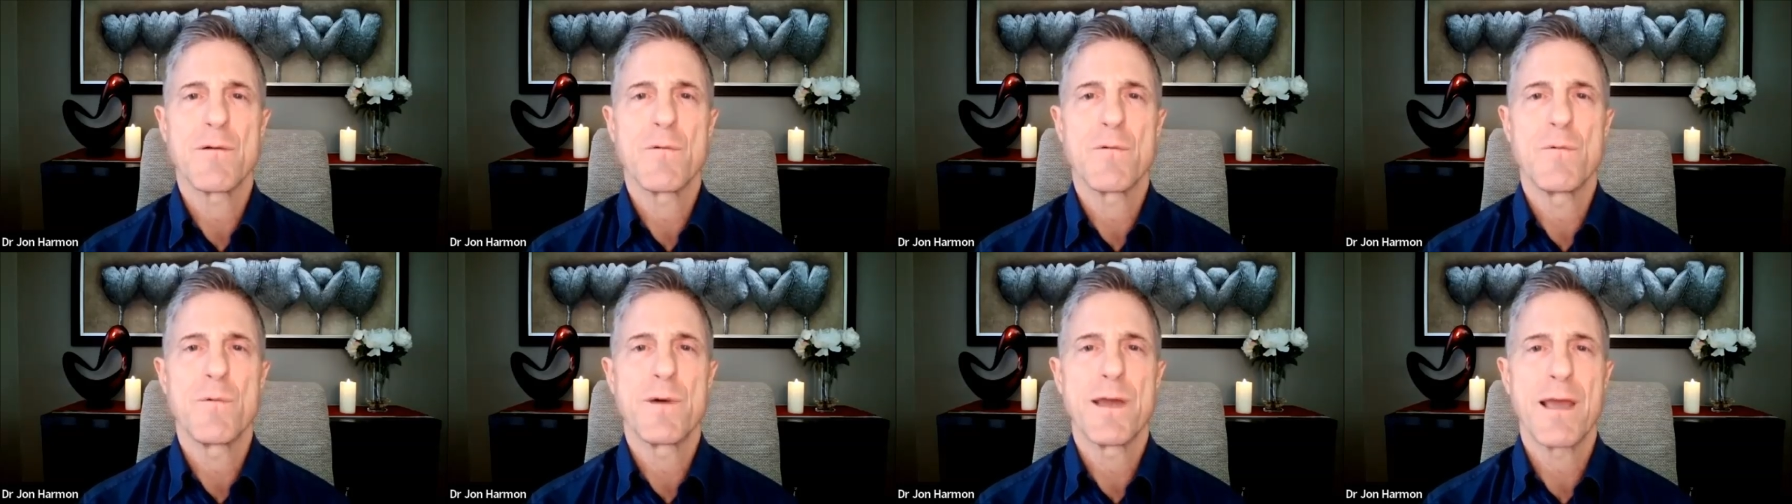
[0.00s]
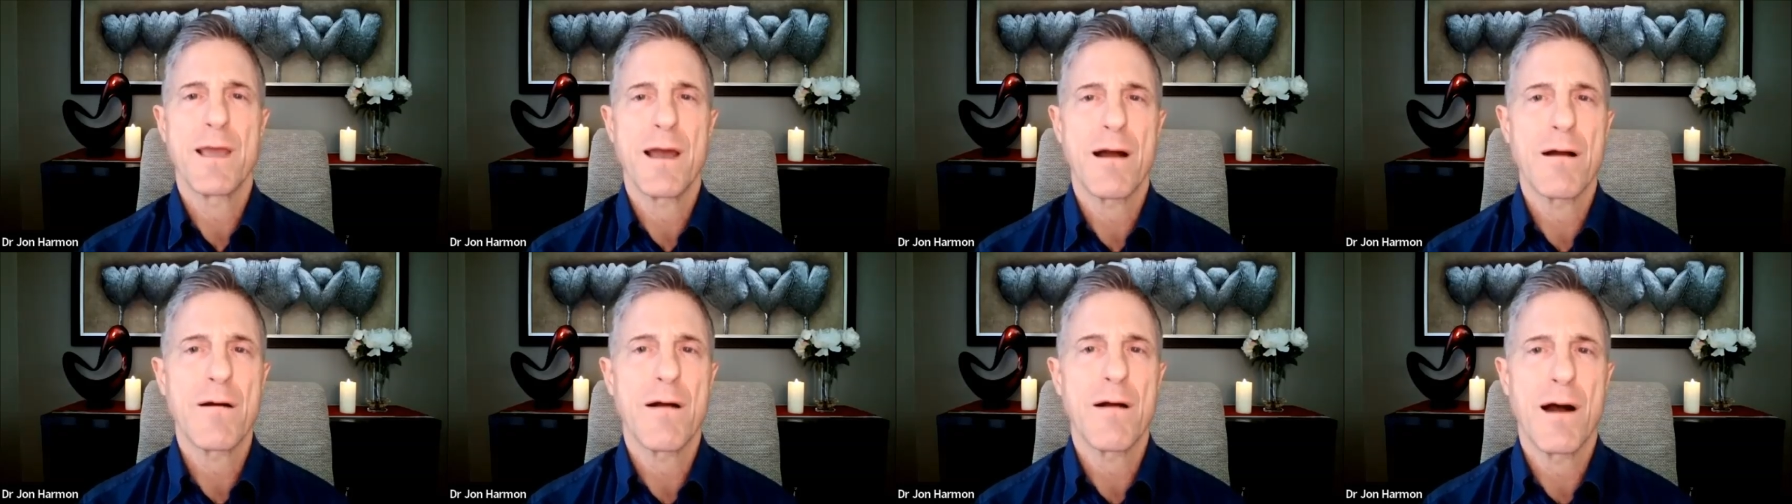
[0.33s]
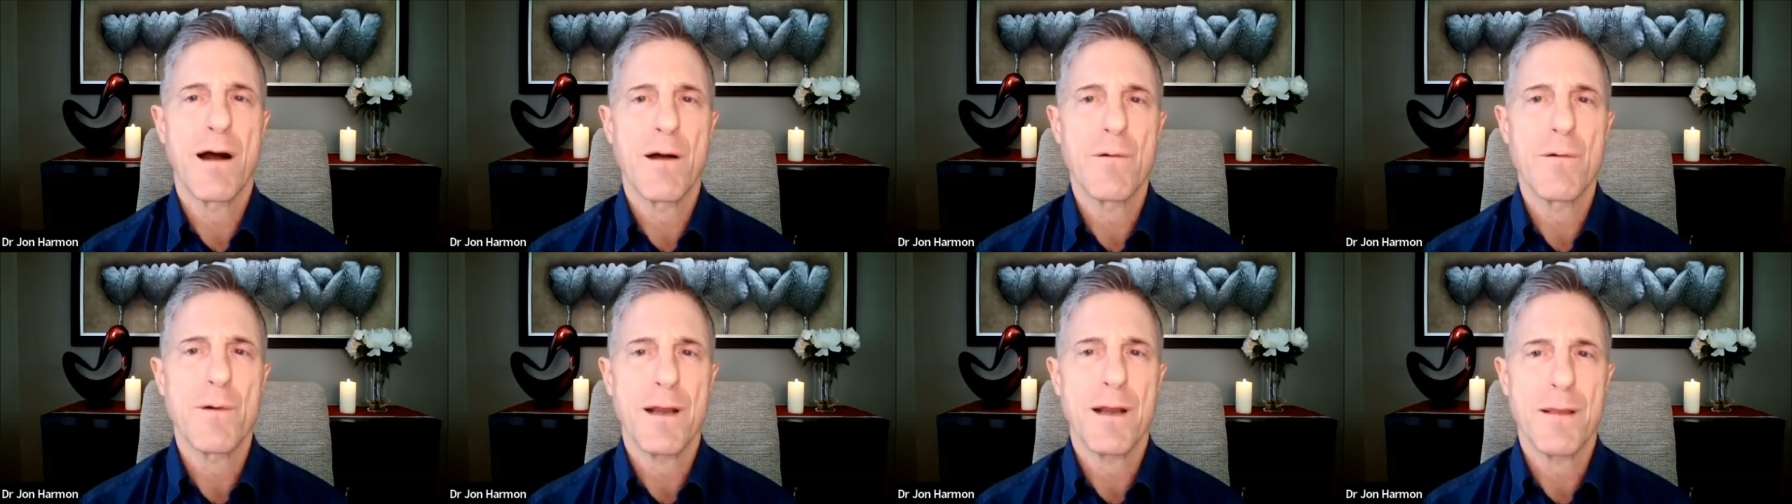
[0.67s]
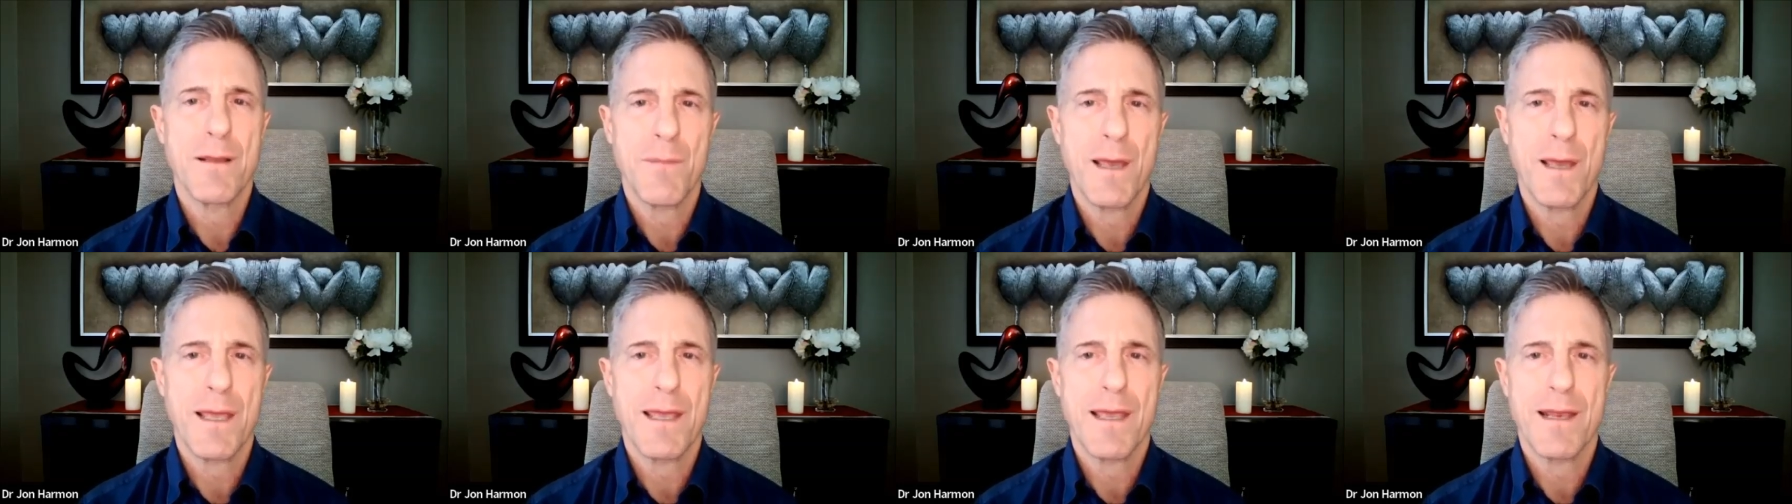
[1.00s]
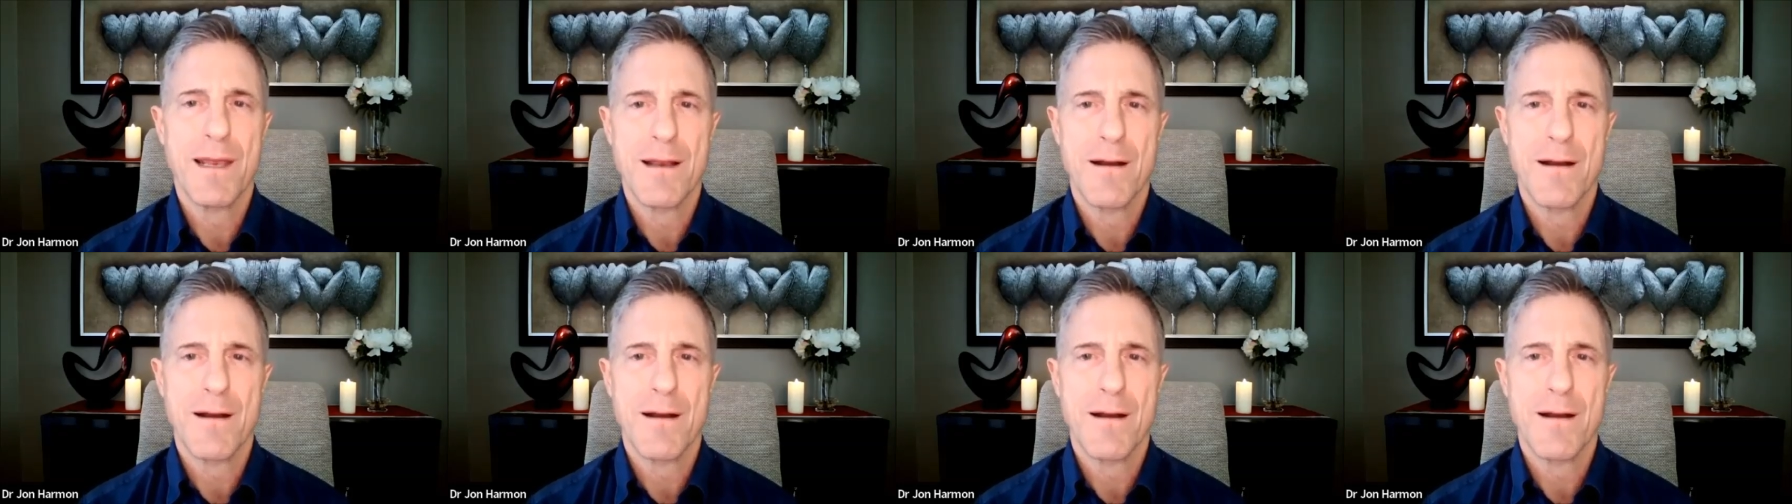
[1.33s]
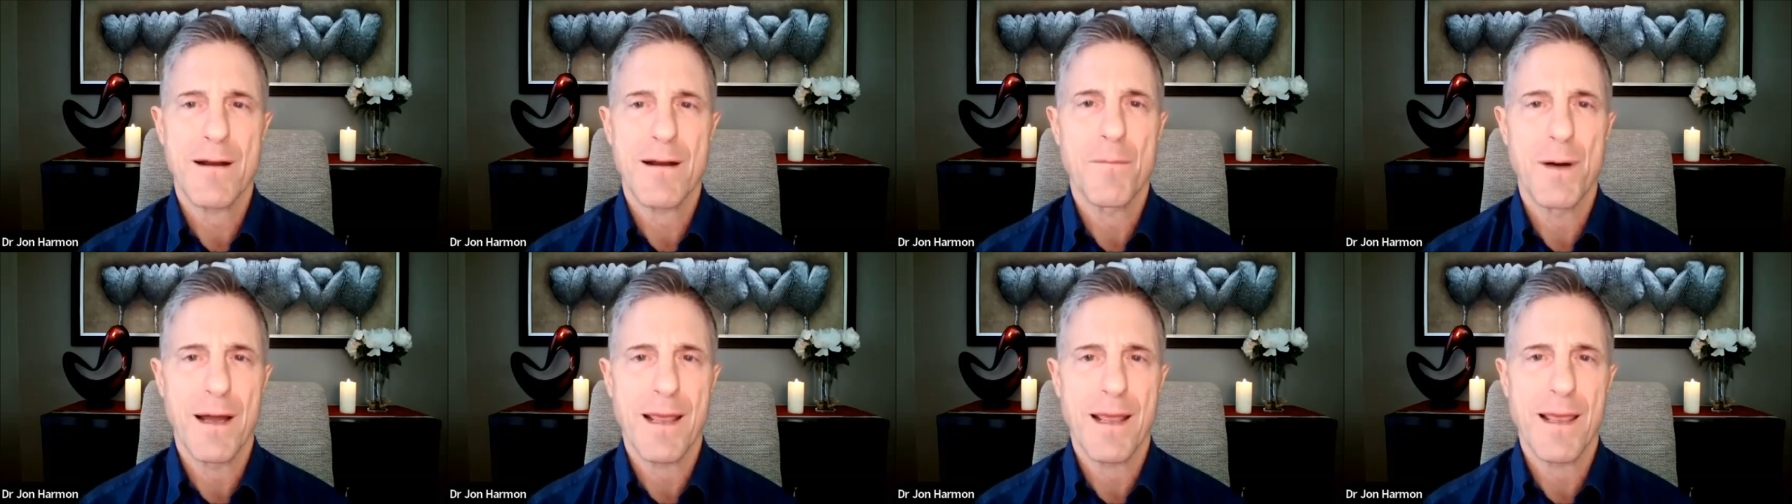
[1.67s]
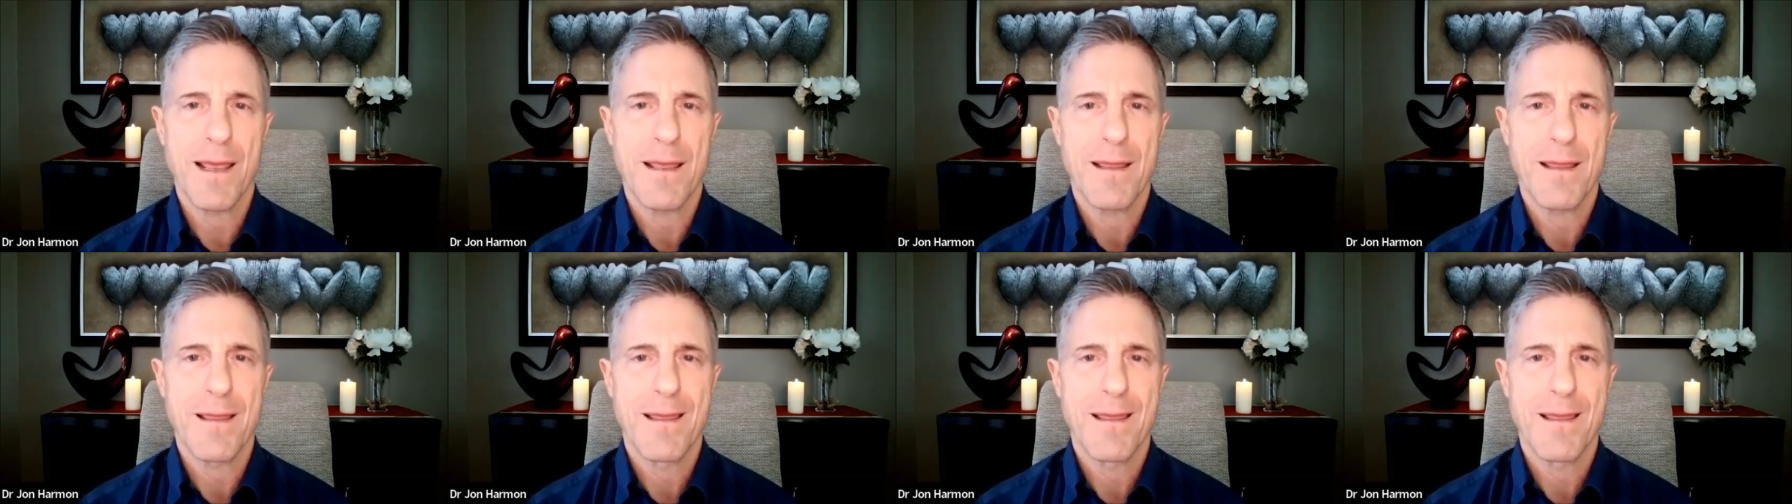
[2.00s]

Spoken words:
we are already making in our body.